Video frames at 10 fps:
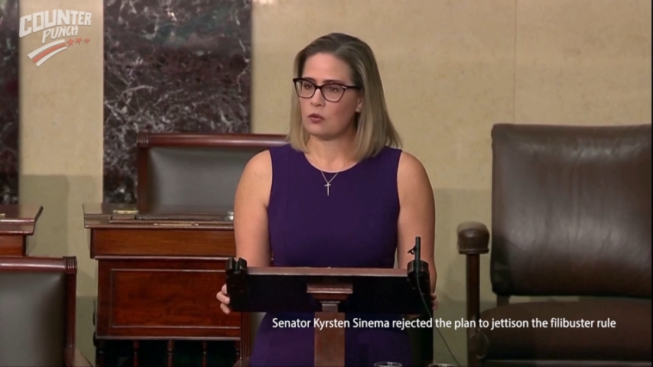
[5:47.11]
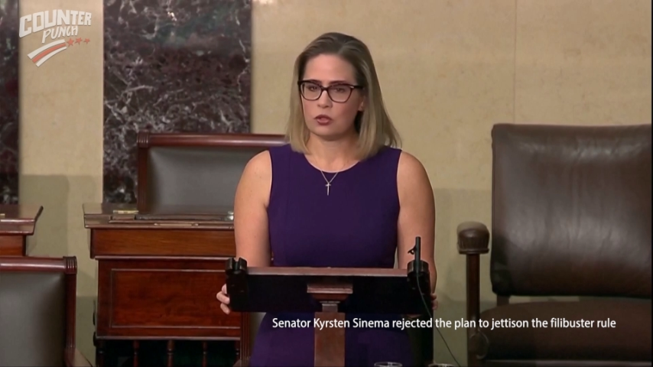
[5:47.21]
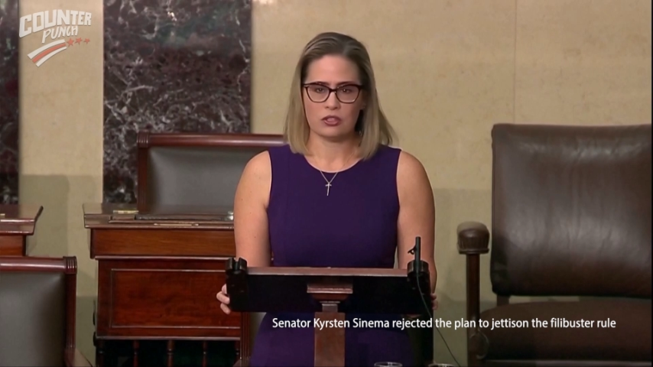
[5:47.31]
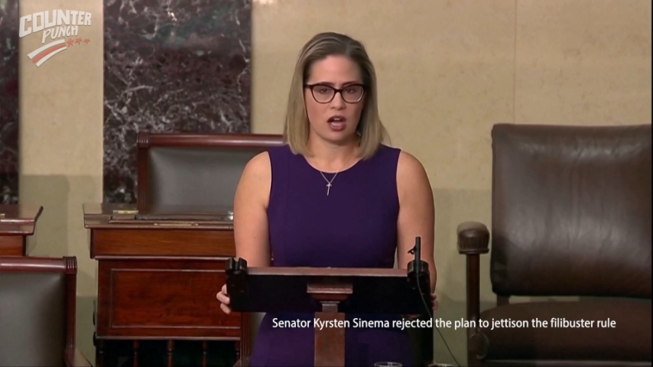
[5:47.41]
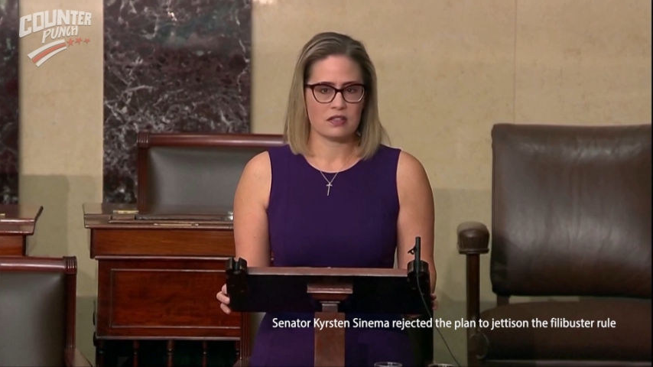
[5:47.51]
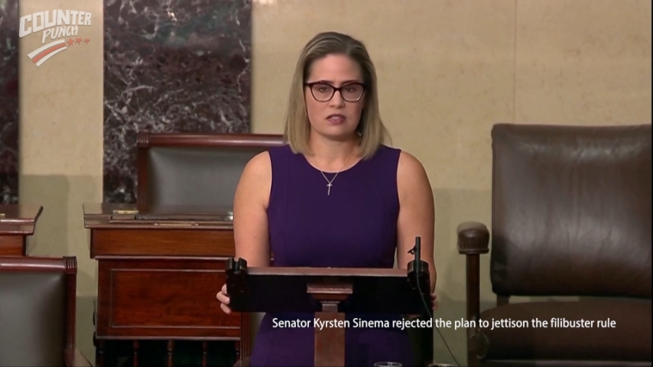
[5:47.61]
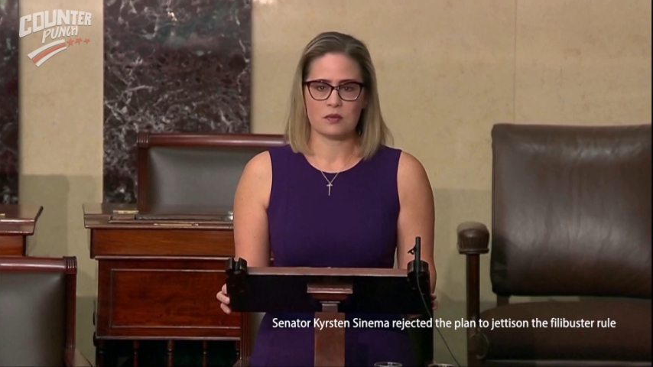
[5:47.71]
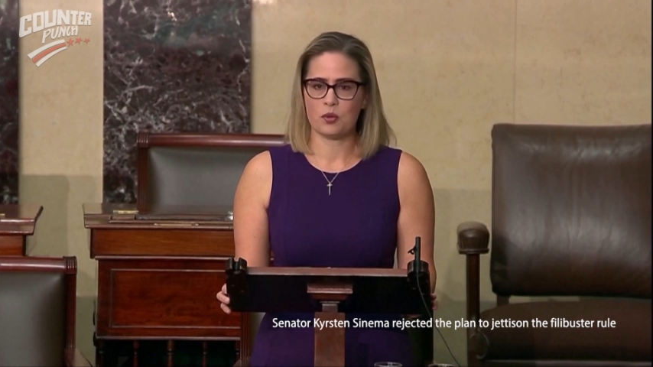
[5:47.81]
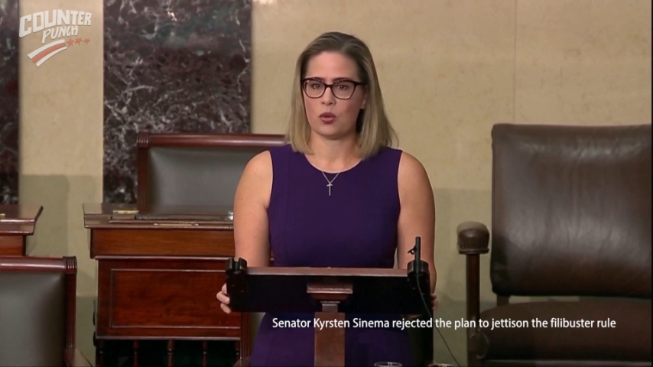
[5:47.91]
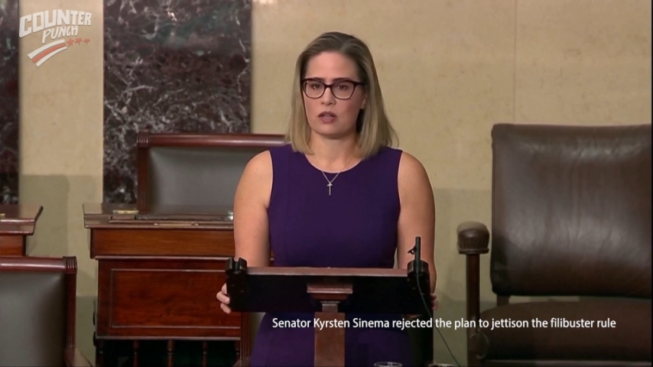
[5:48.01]
will not
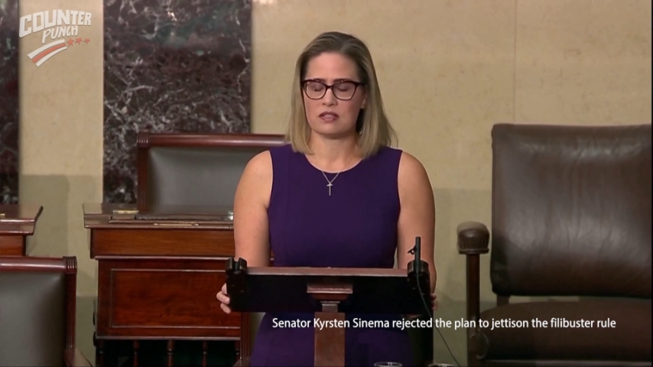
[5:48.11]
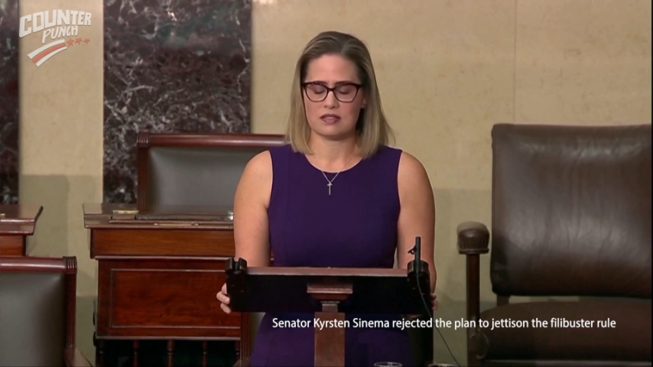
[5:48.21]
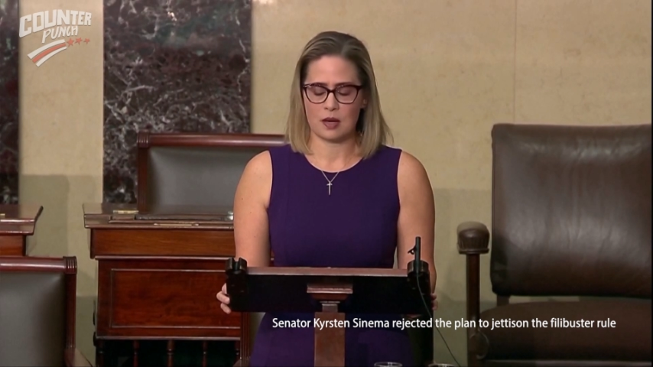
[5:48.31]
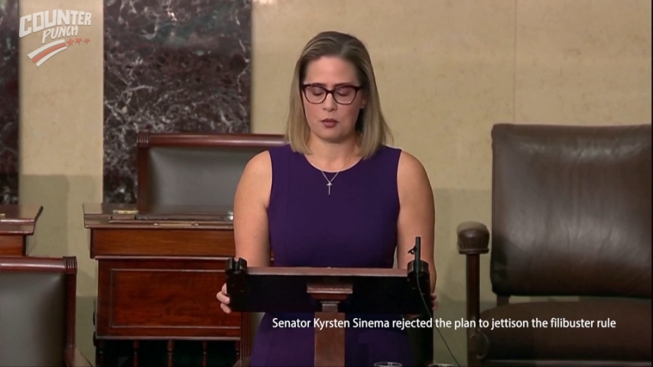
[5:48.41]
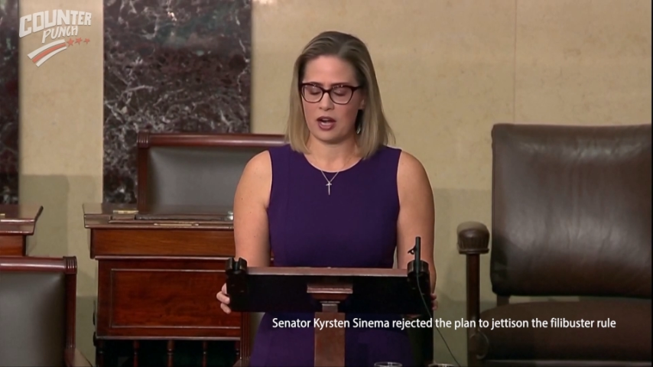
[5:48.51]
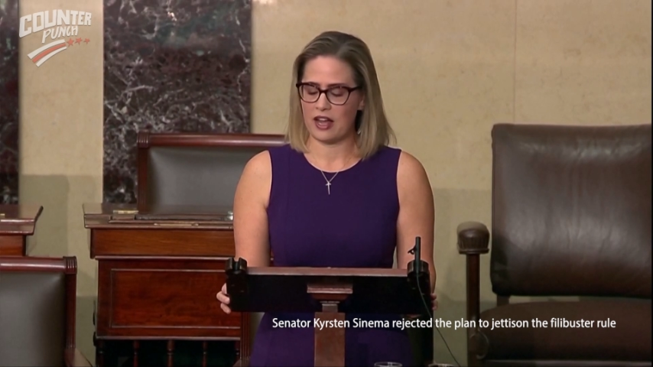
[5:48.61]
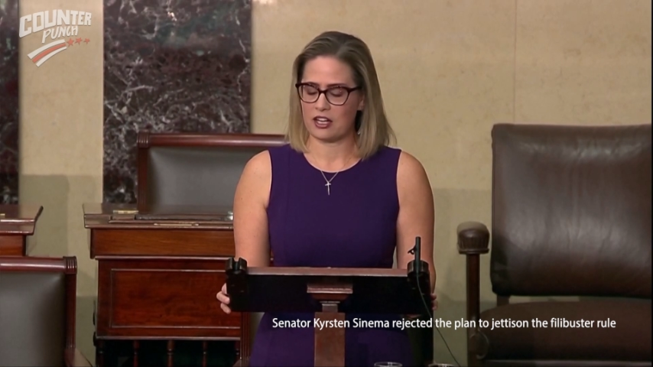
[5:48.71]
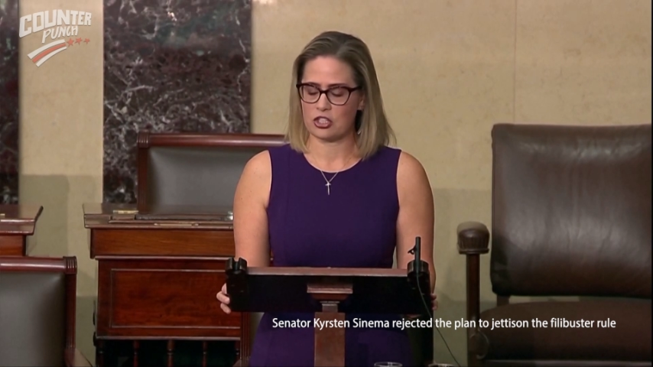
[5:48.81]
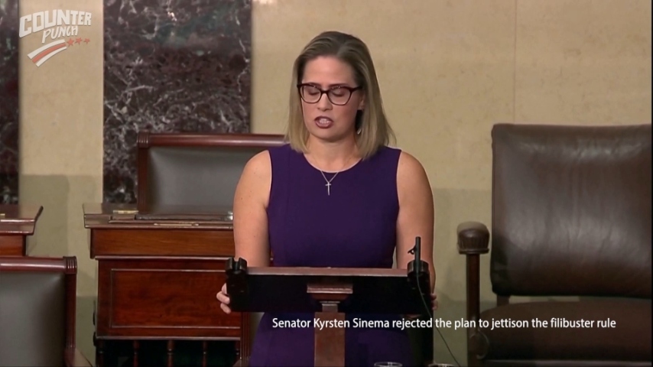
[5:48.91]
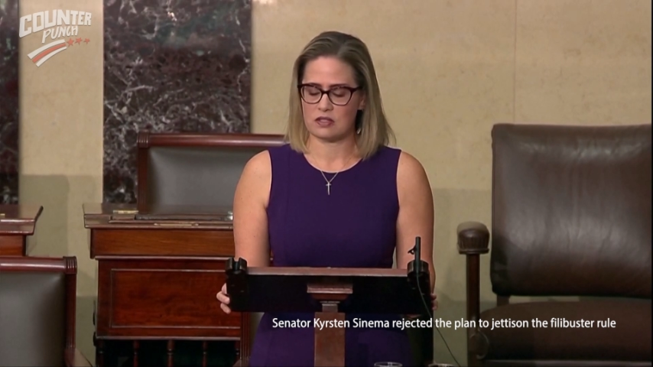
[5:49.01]
support separate
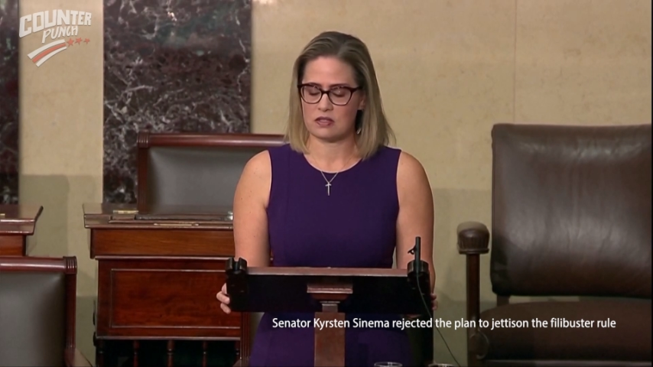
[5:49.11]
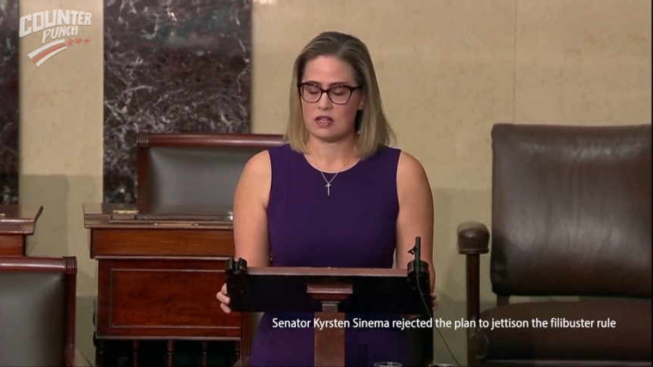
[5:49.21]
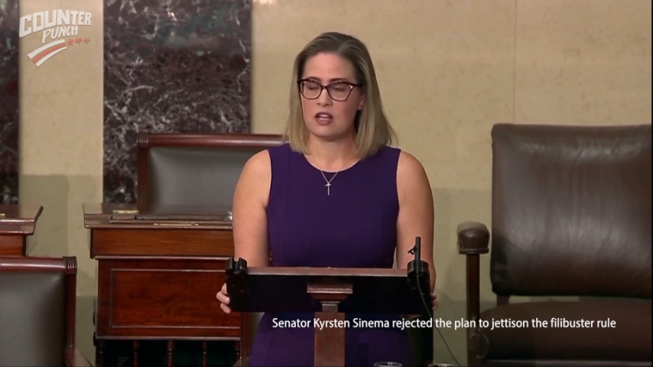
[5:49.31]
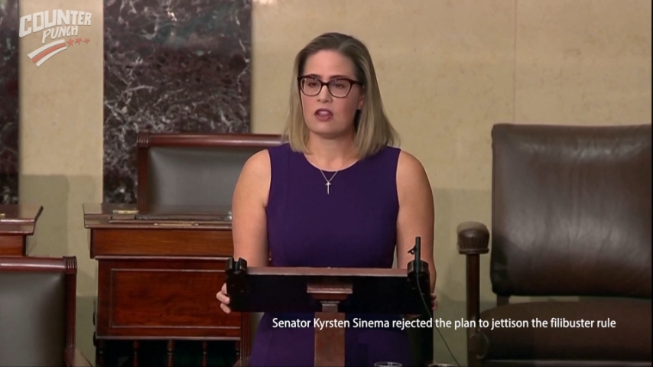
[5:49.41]
actions